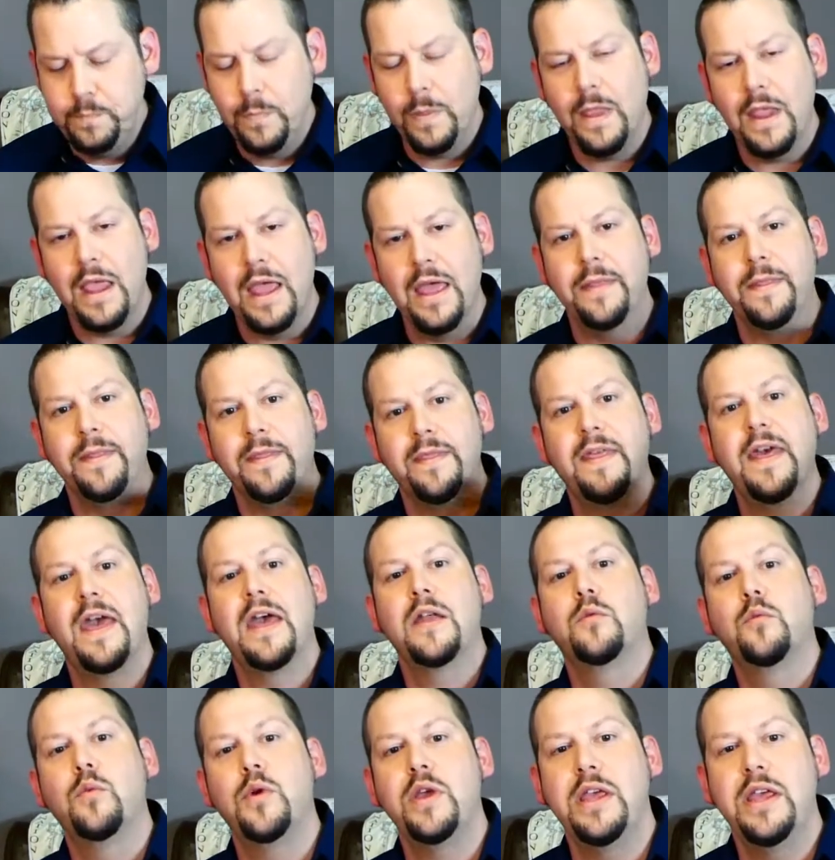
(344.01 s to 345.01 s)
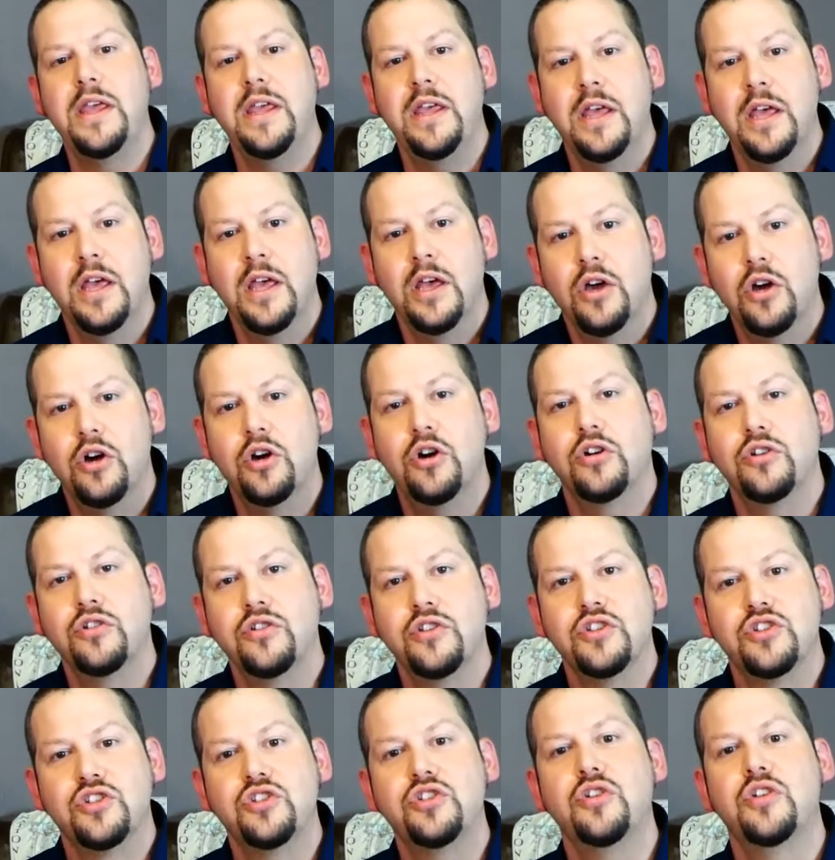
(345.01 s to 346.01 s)
And then we hooked
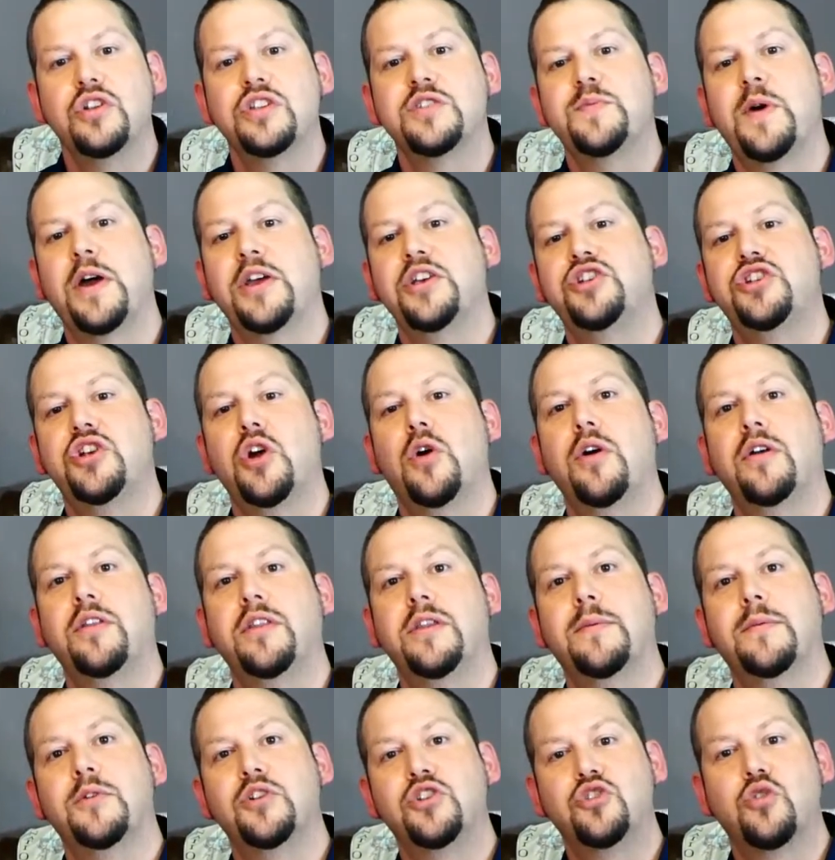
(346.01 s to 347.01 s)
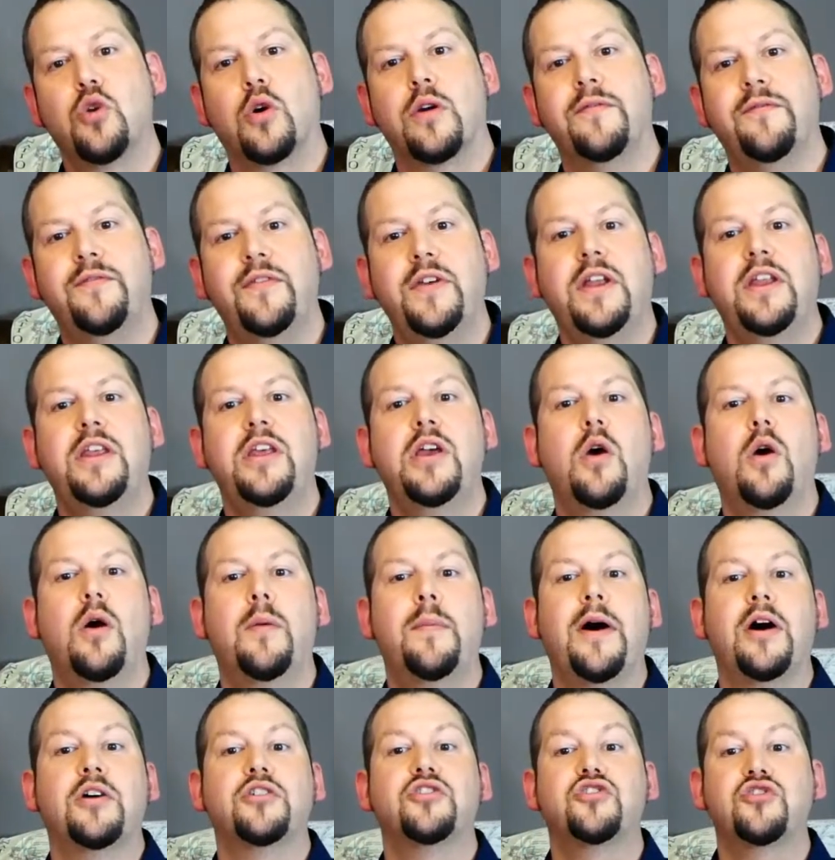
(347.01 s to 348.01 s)
the students by showing them a short video
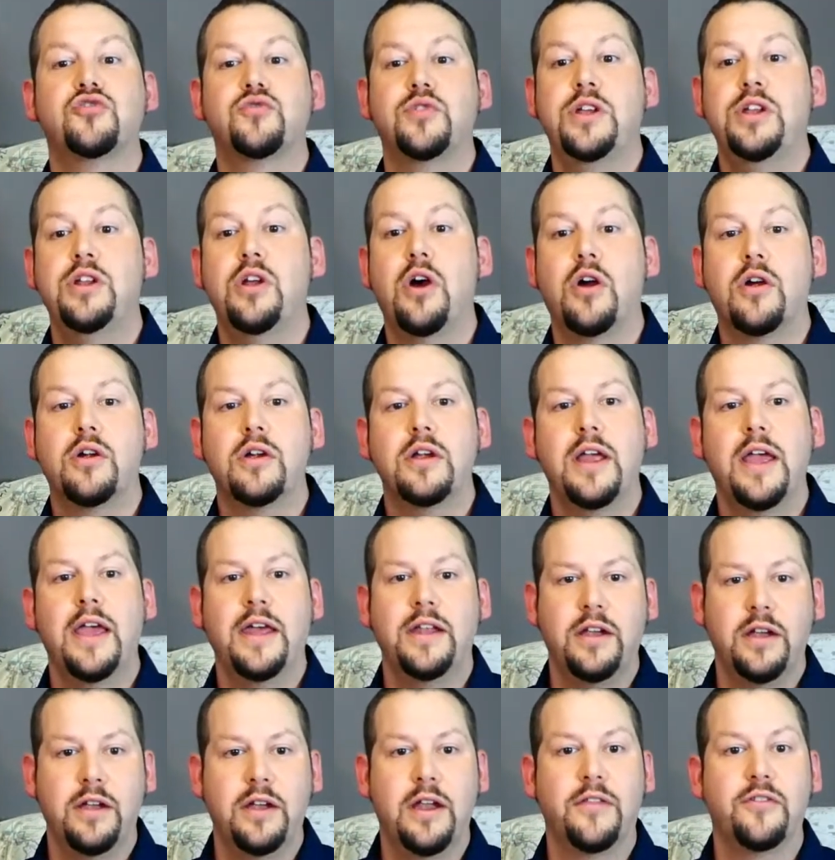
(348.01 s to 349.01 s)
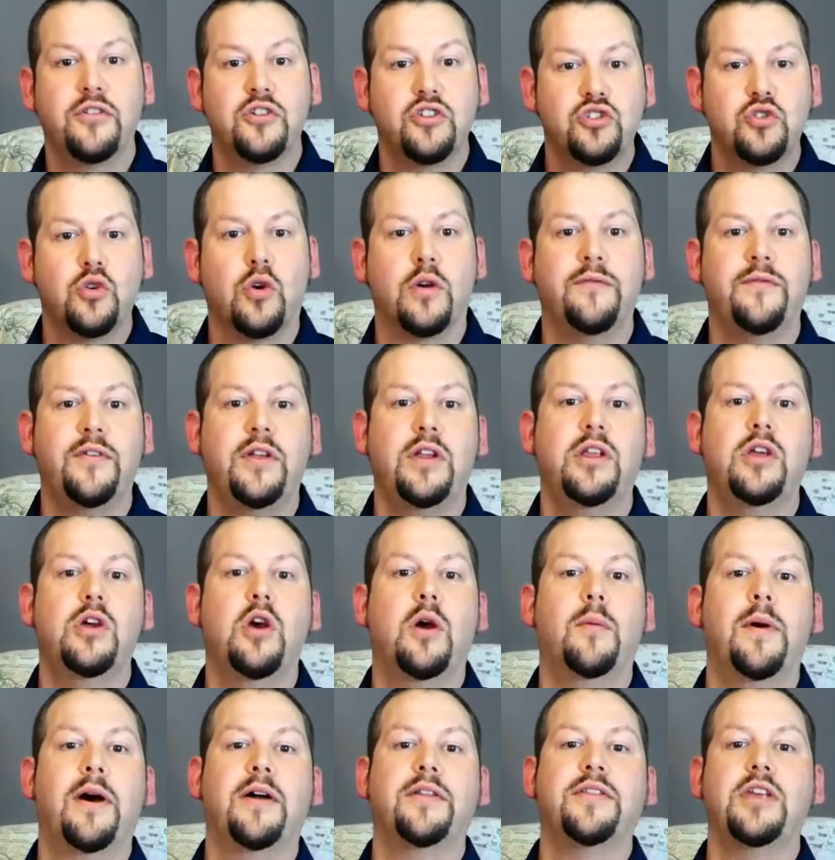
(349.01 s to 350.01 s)
about street art and another short video
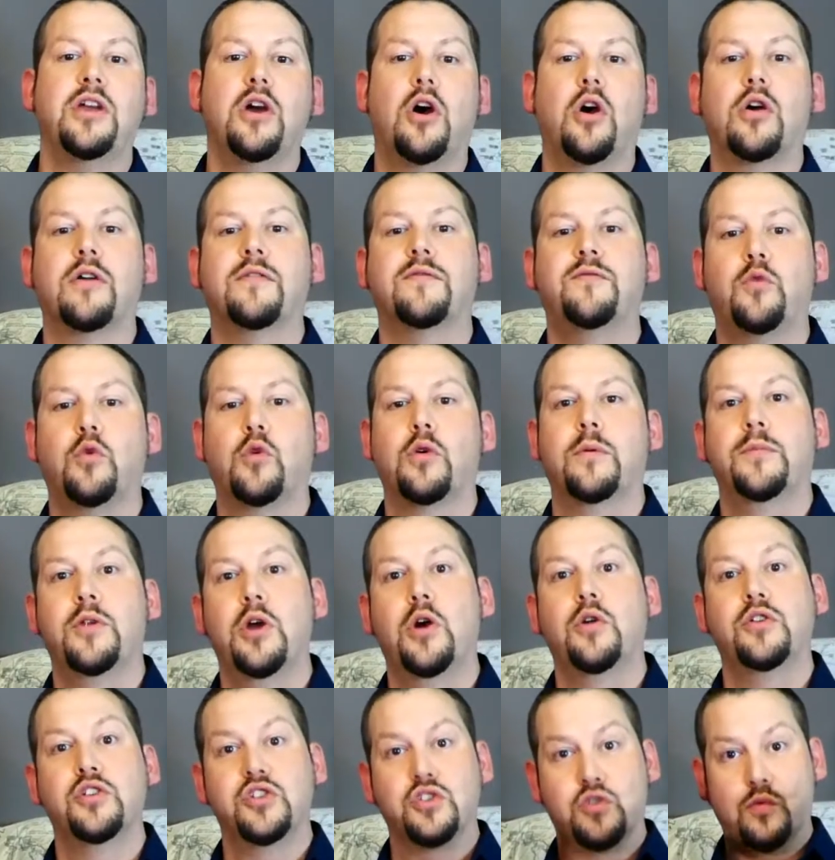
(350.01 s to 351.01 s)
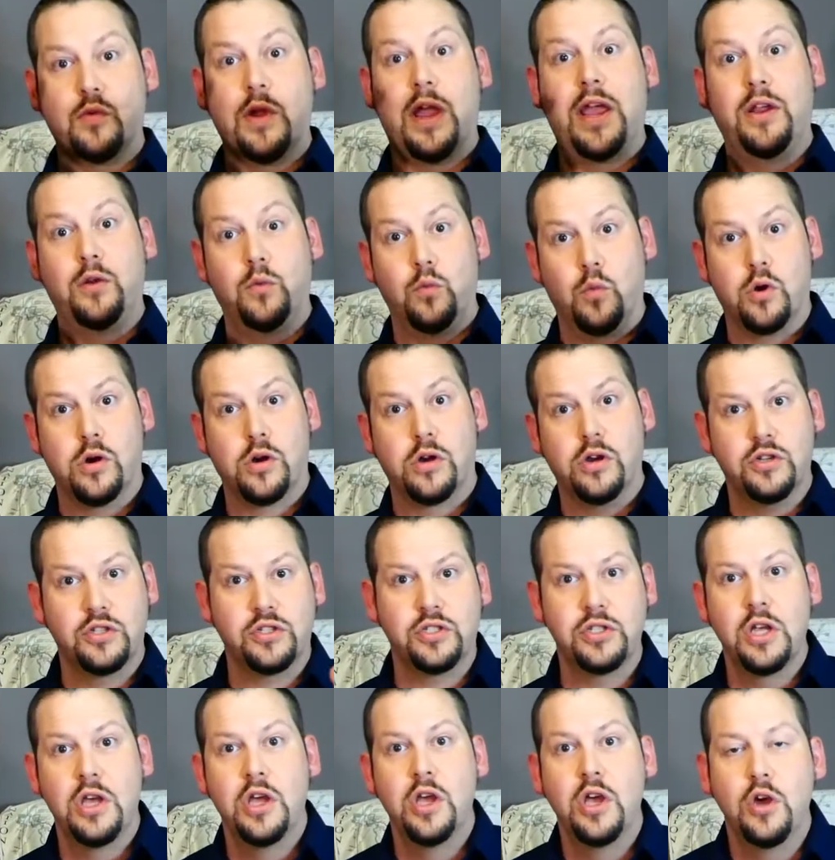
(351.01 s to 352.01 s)
about the art form known as
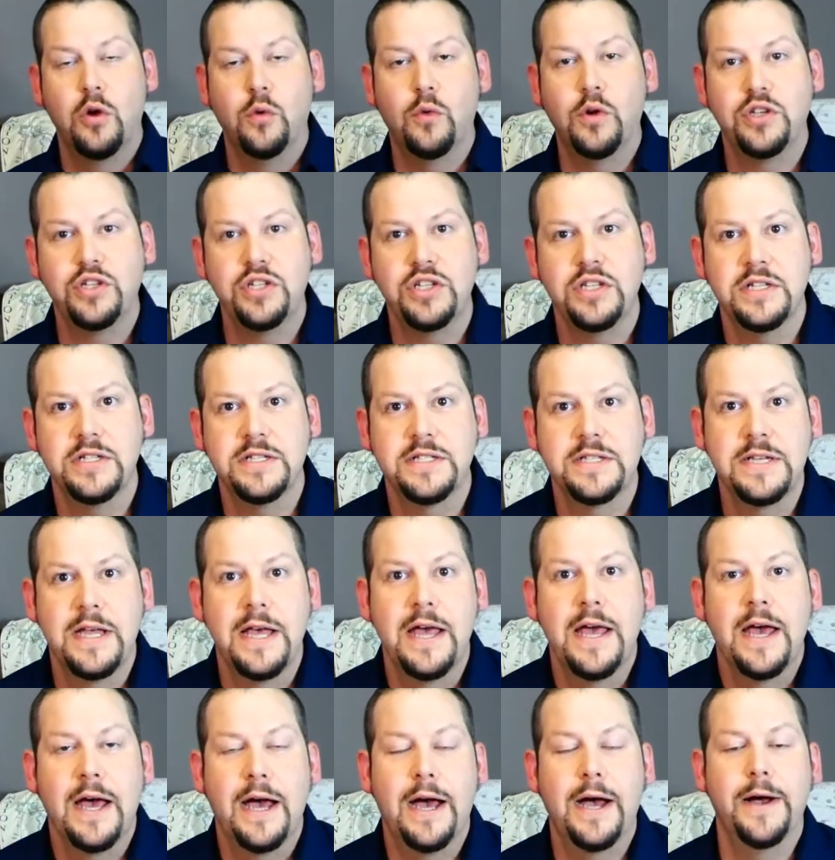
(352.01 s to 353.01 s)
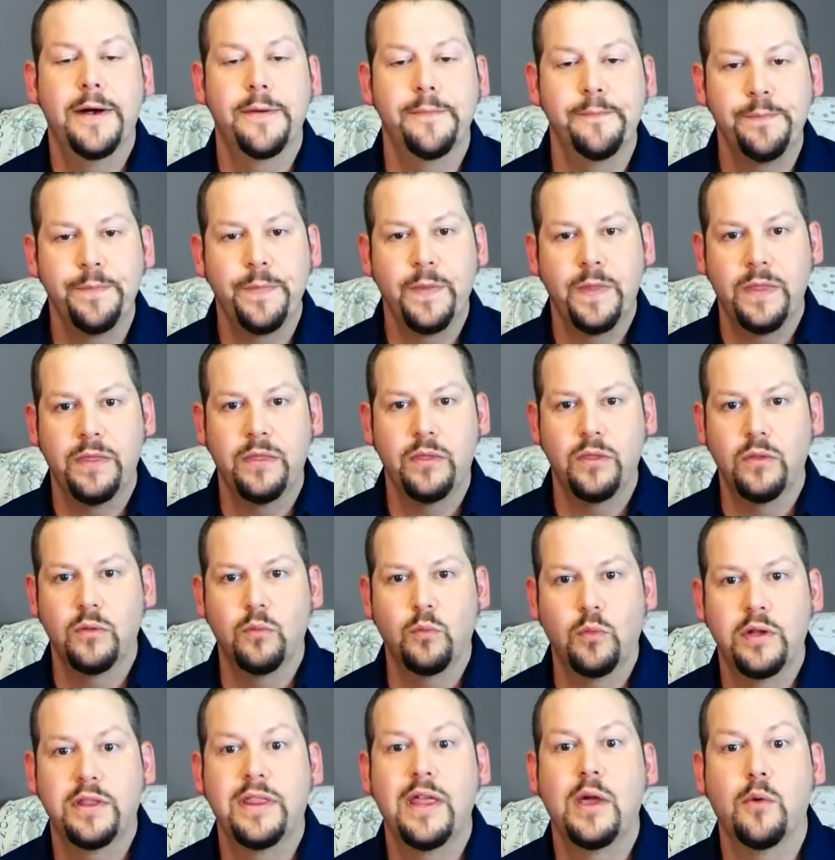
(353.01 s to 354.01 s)
rainworks, which is
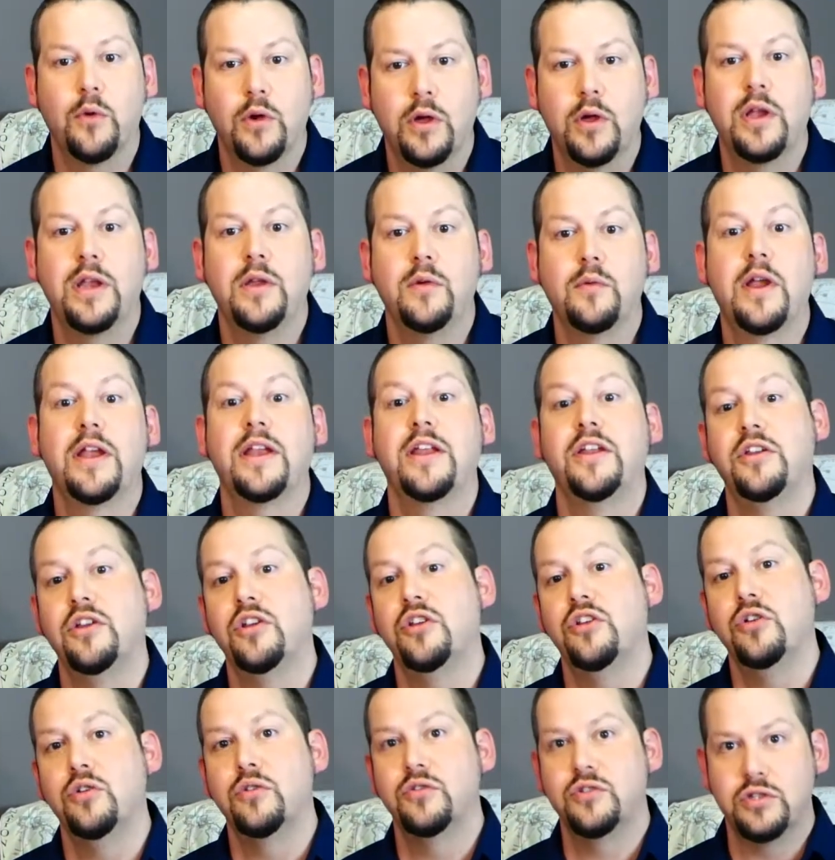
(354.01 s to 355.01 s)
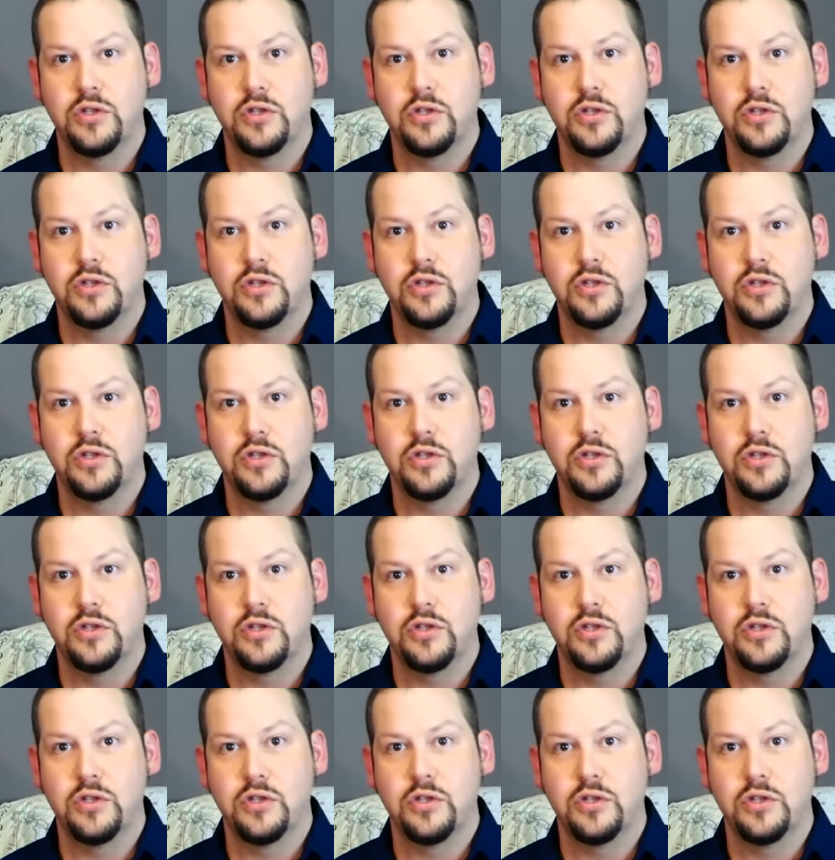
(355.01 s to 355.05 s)
what they were getting ready to do.